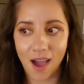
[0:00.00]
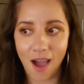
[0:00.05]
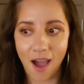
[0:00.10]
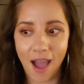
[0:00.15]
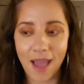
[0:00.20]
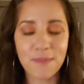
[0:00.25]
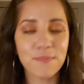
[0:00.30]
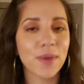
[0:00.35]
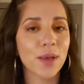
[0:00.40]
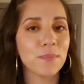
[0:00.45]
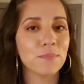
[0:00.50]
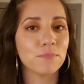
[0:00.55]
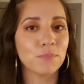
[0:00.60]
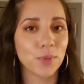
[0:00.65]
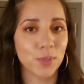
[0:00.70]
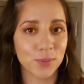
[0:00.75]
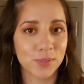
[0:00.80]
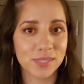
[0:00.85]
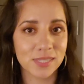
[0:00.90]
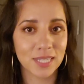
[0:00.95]
I met
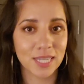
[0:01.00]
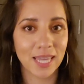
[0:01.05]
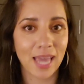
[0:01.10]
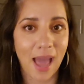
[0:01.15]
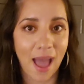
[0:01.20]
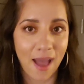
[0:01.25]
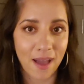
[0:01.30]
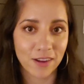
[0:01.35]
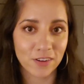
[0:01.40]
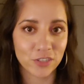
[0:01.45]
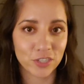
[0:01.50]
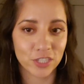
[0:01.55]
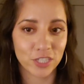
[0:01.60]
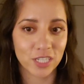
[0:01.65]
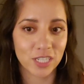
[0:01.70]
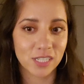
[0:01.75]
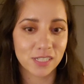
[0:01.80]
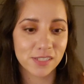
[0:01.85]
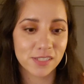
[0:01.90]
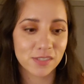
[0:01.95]
mostly
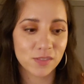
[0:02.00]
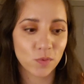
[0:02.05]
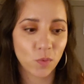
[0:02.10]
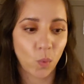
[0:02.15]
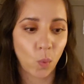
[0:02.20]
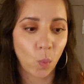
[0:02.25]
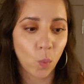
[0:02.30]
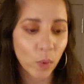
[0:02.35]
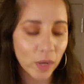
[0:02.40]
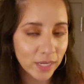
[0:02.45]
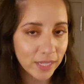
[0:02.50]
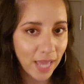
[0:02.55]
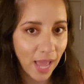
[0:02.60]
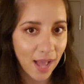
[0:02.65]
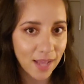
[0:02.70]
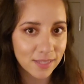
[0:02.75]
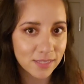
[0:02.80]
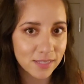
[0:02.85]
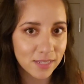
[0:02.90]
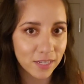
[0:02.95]
actors, one
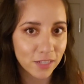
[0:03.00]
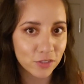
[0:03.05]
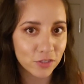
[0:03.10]
casting